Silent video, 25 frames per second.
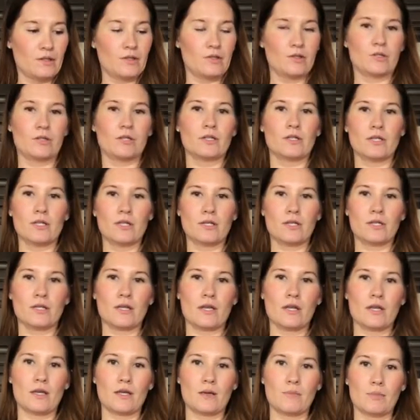You're gonna
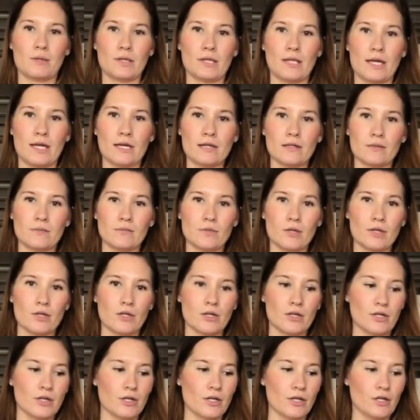need a black
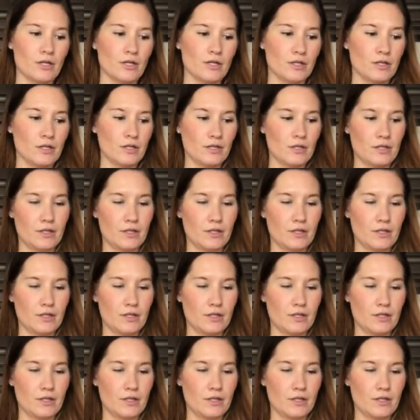marker